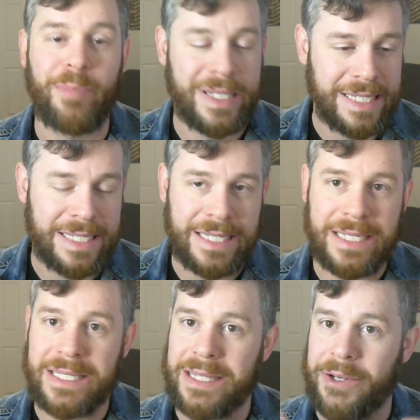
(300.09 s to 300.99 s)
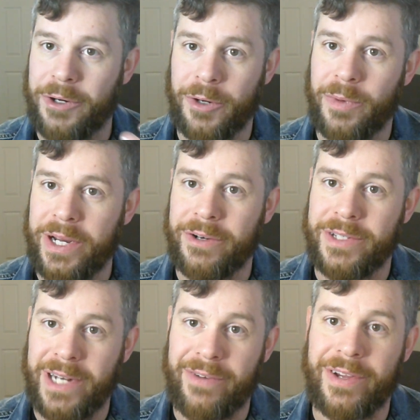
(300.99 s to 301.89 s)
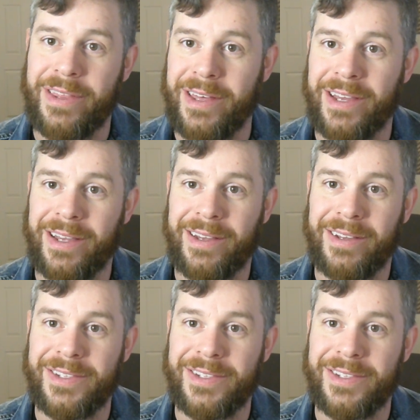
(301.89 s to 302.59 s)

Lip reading: businesses and their careers and everything.